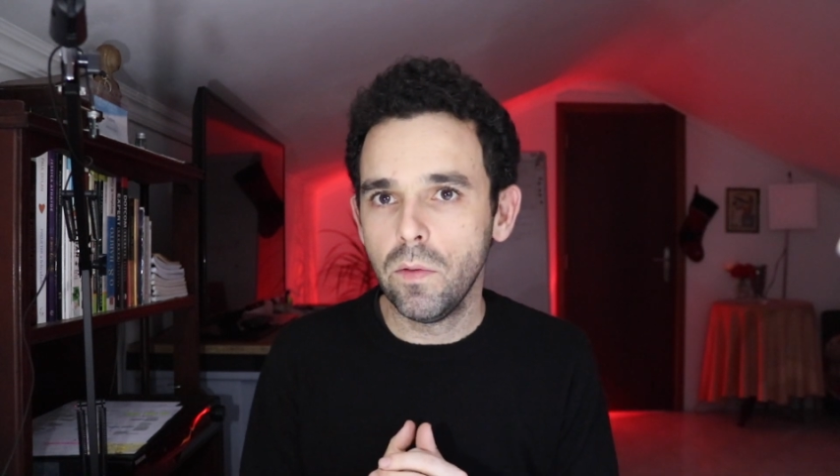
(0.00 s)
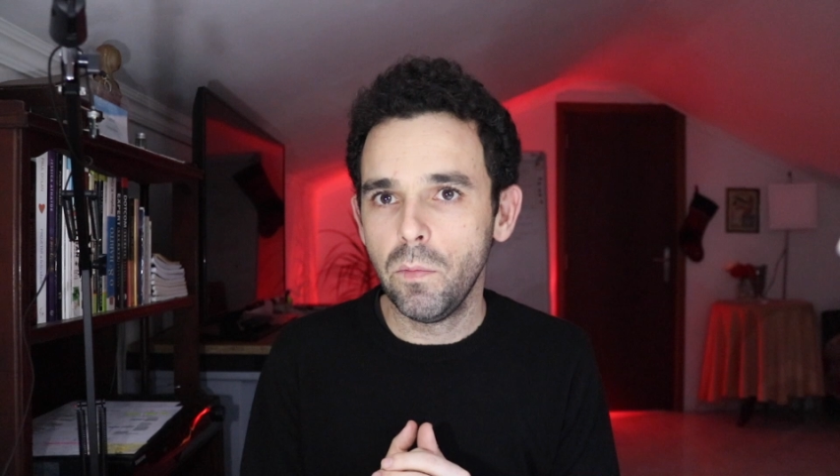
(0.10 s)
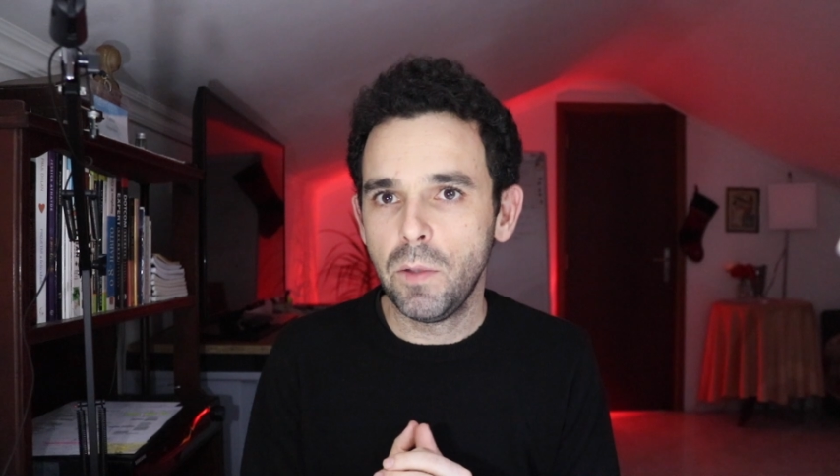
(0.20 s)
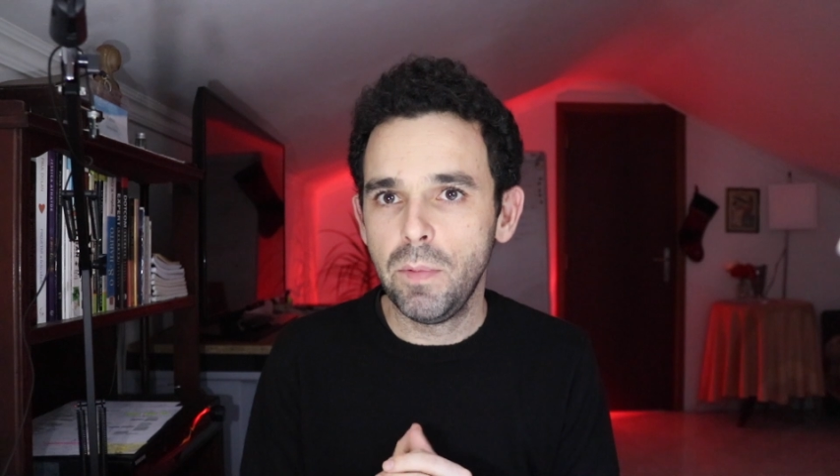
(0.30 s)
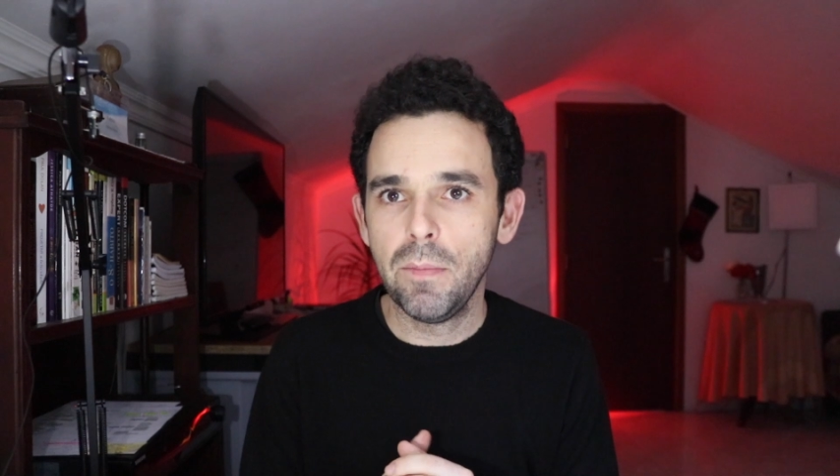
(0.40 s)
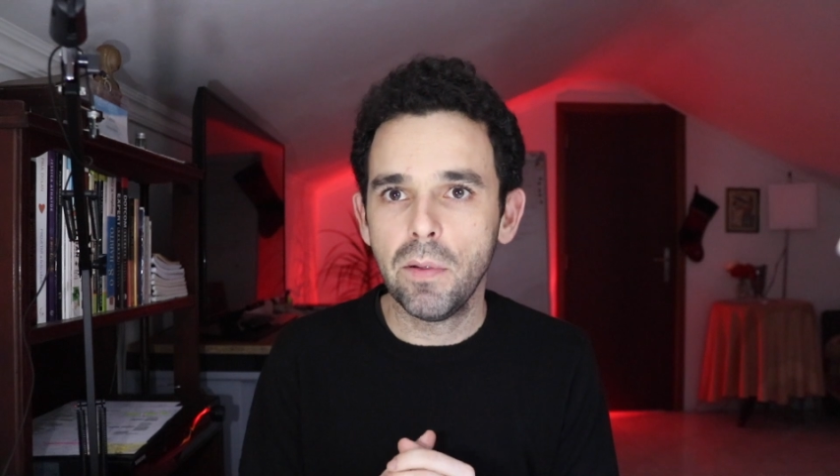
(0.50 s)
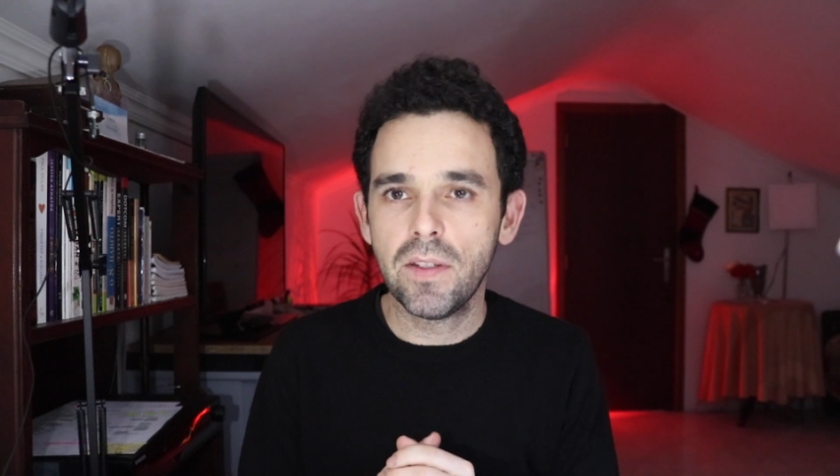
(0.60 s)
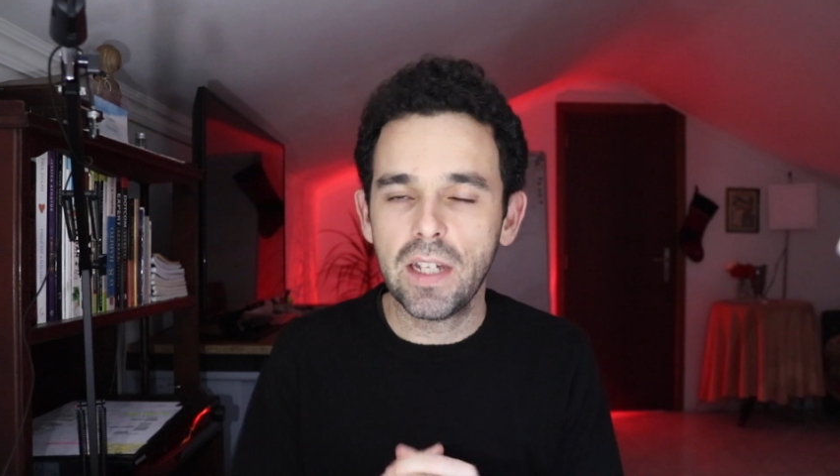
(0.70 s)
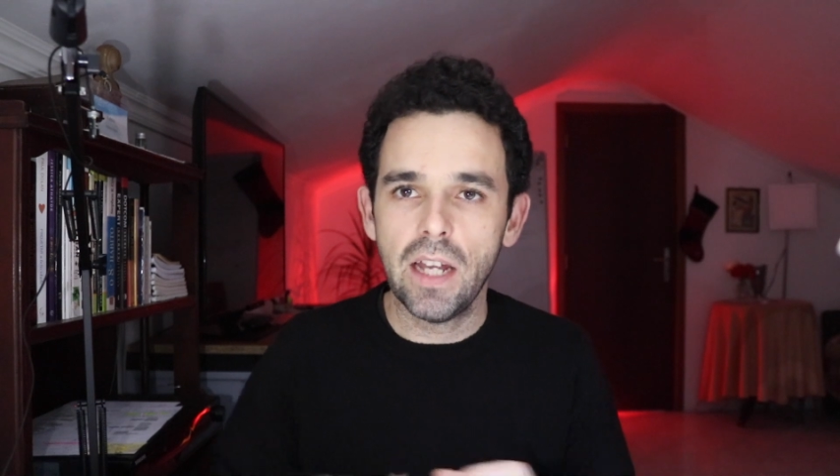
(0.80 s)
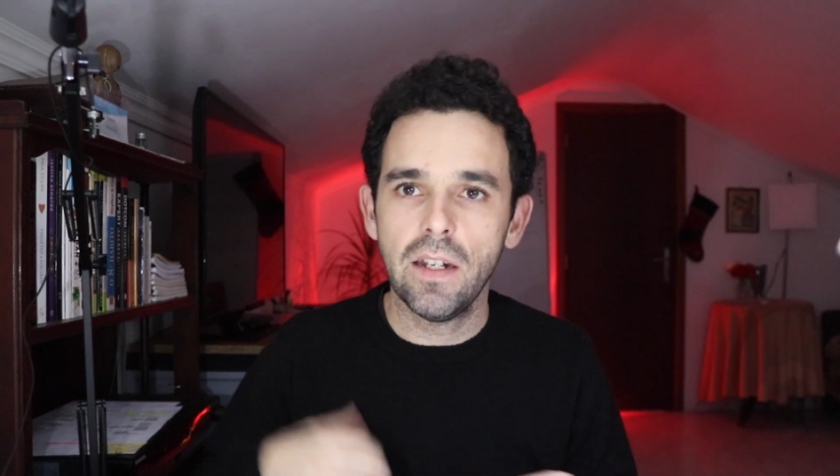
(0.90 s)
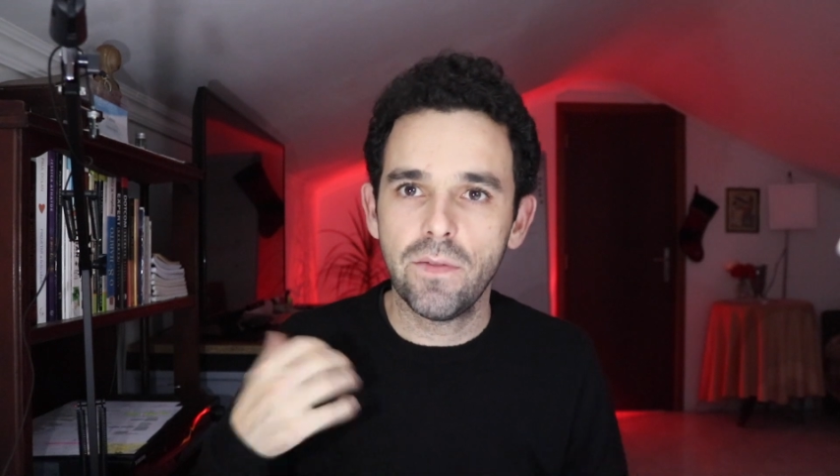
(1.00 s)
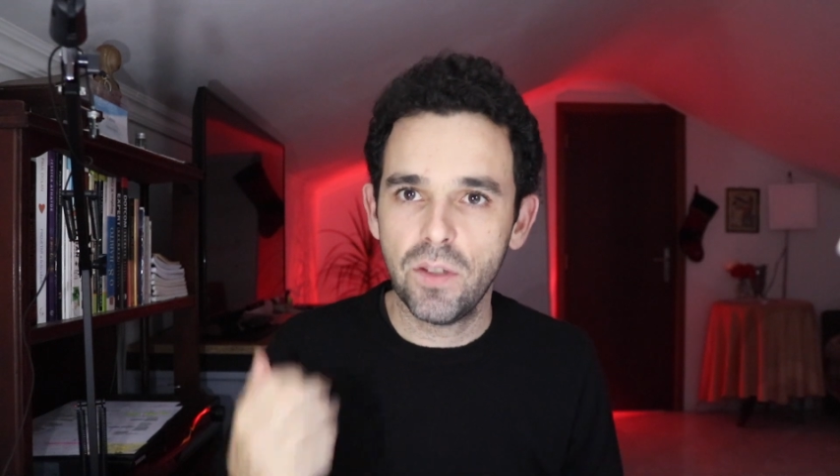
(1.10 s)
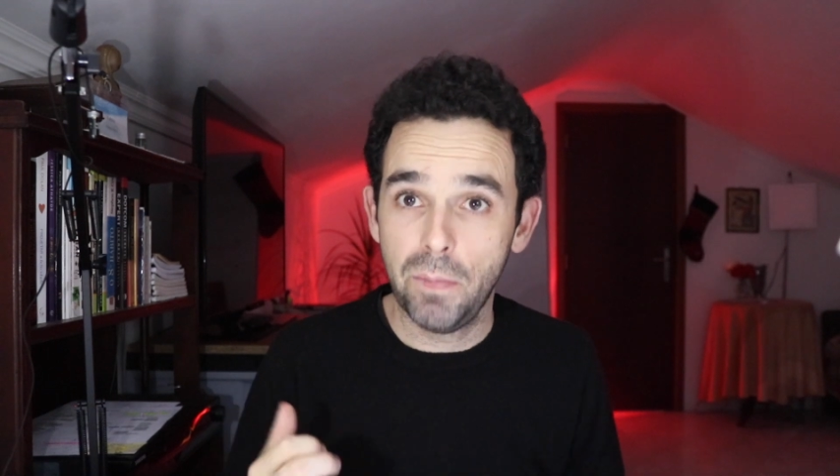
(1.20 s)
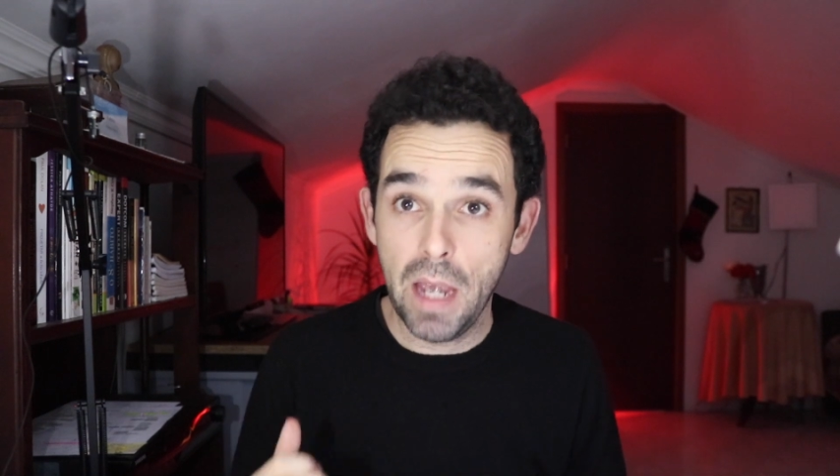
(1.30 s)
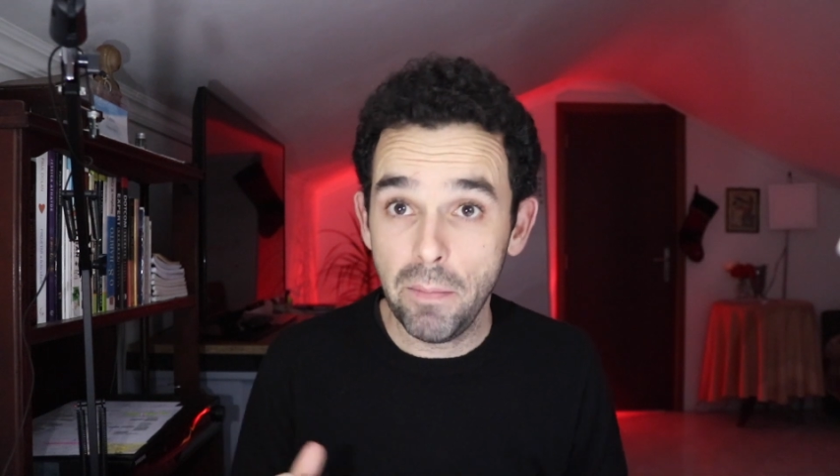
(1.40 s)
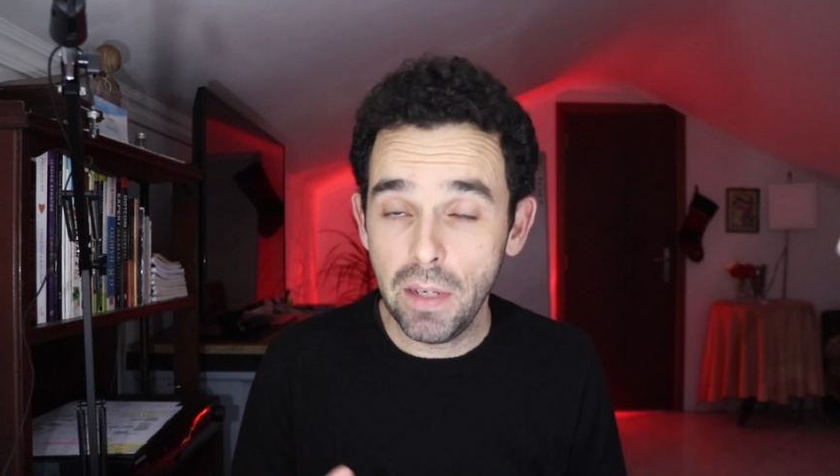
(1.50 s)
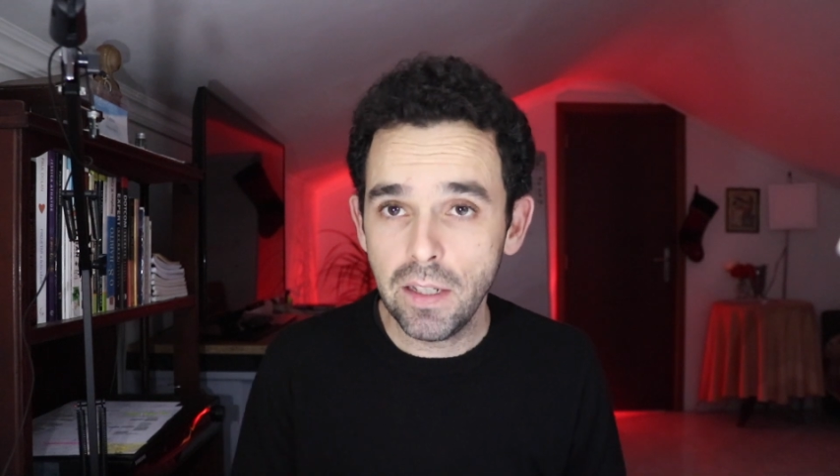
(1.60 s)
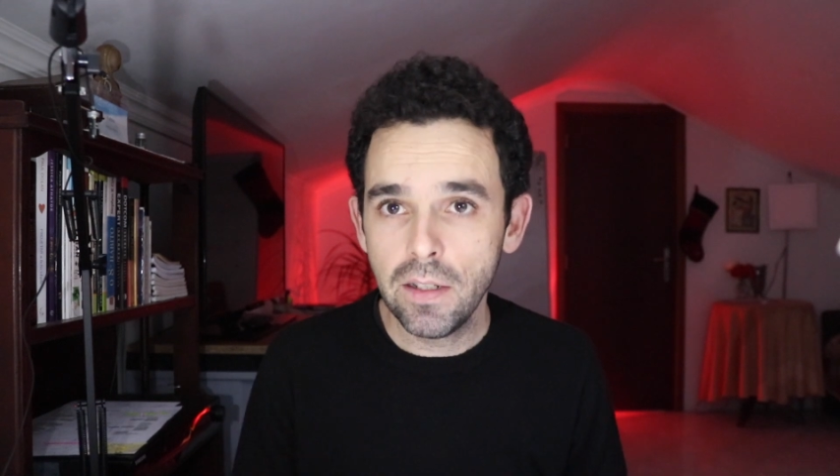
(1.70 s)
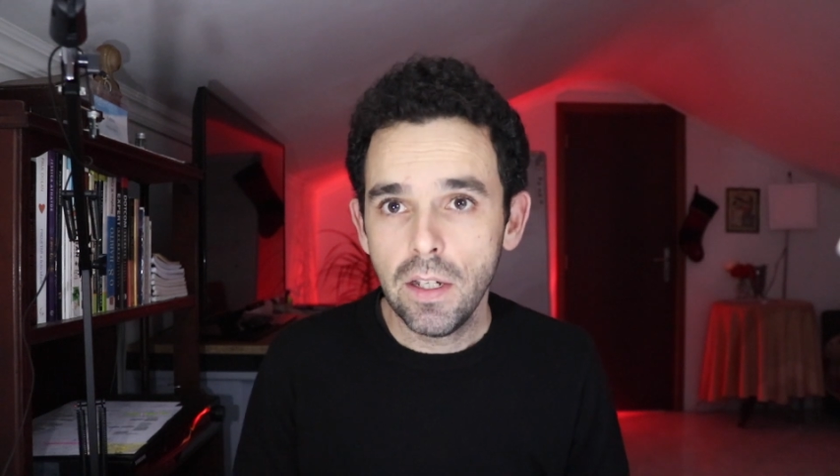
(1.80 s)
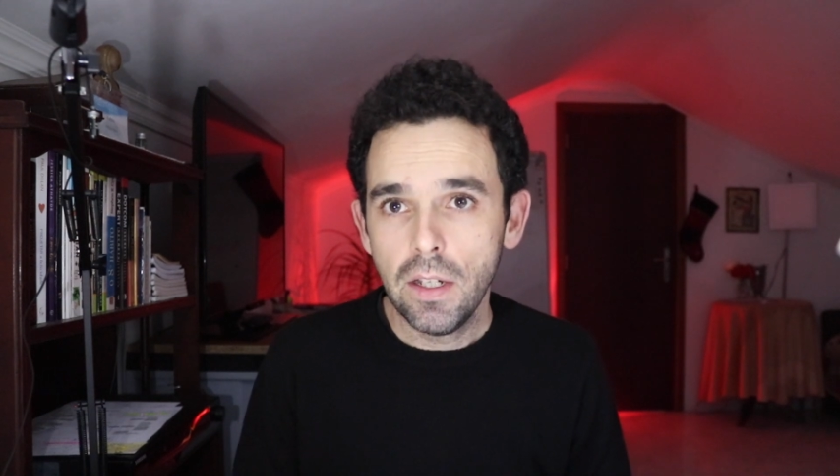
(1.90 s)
with people is kind of spamming,